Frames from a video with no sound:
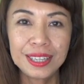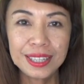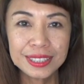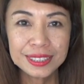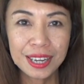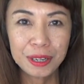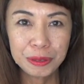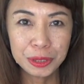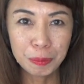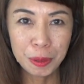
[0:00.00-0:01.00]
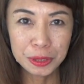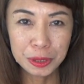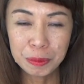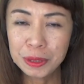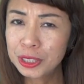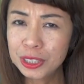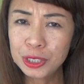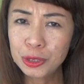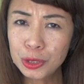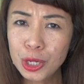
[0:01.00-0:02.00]
It is our responsibility
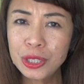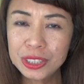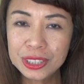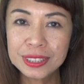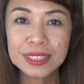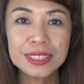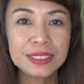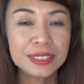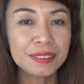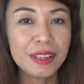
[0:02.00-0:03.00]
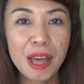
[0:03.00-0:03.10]
to not just instill